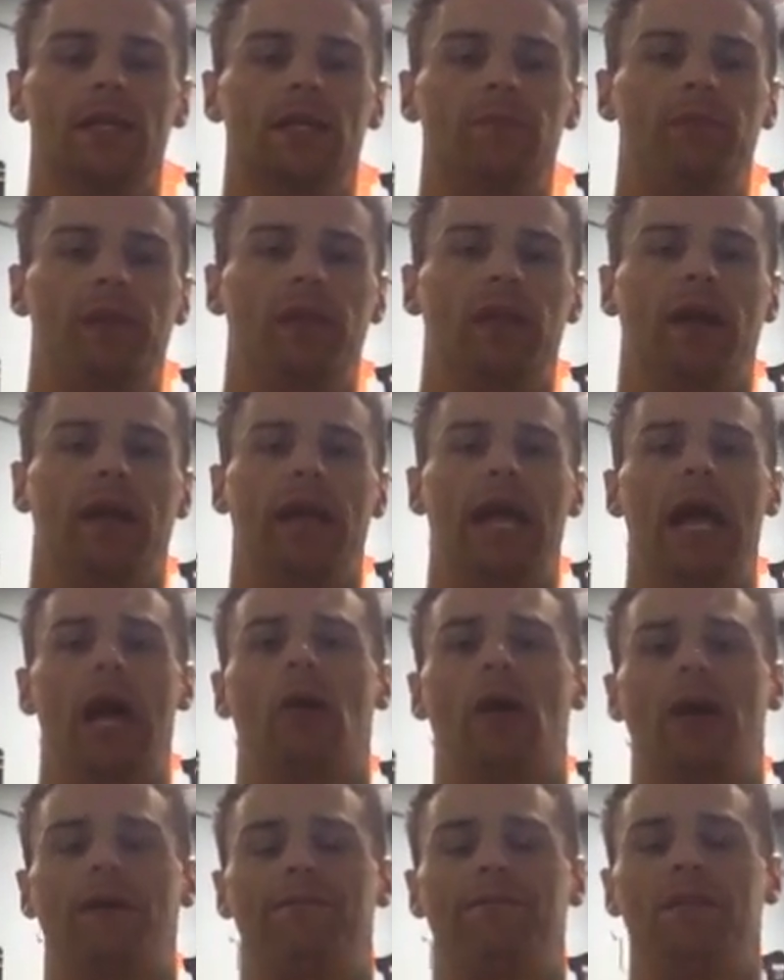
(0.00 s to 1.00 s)
depending on
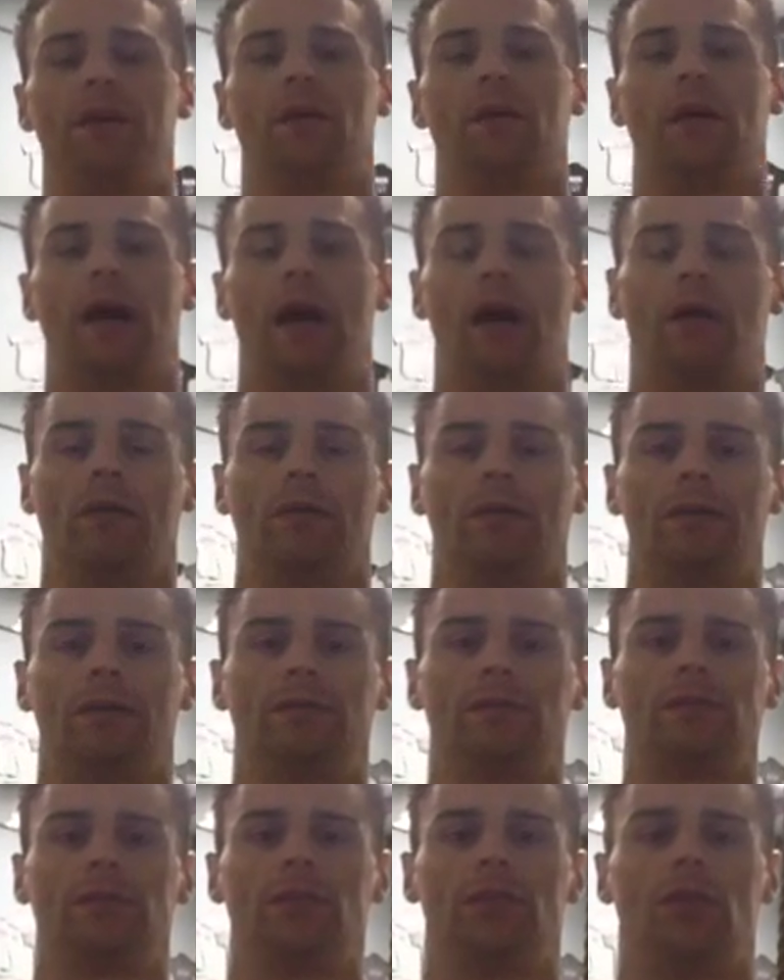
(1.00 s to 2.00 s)
how I feel, how
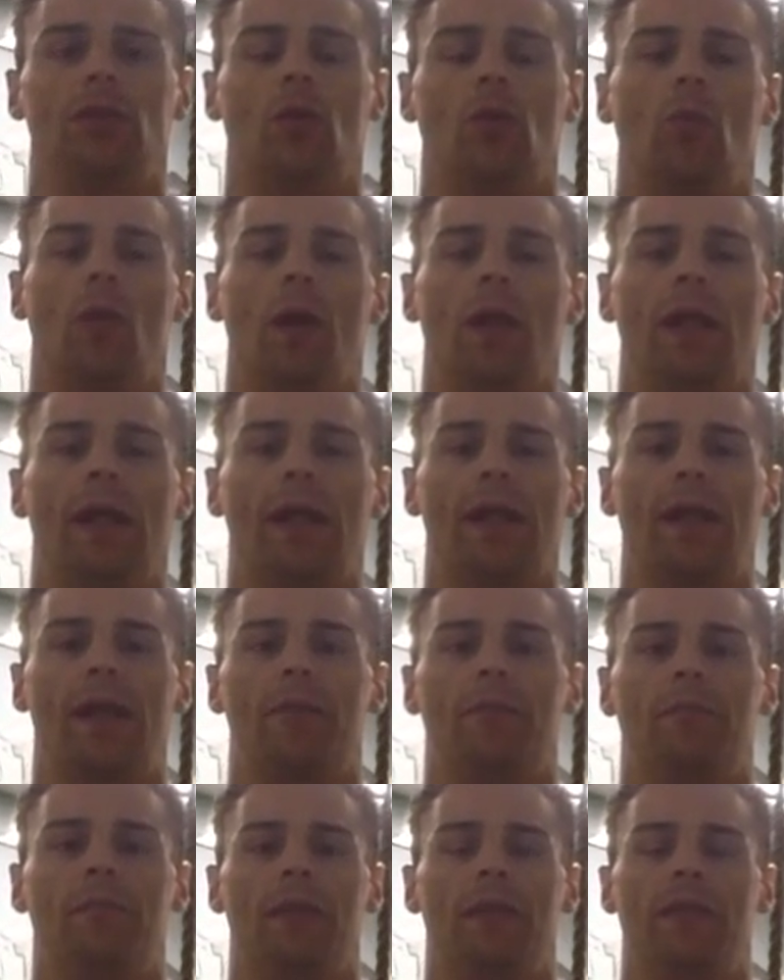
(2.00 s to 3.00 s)
well I
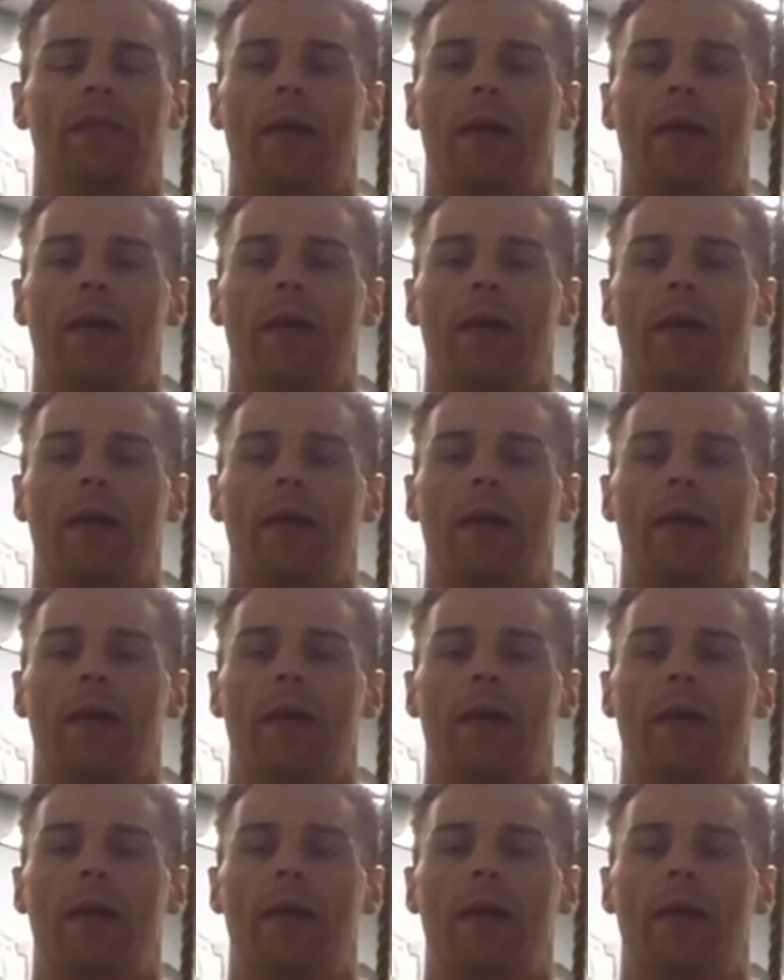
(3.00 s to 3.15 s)
am in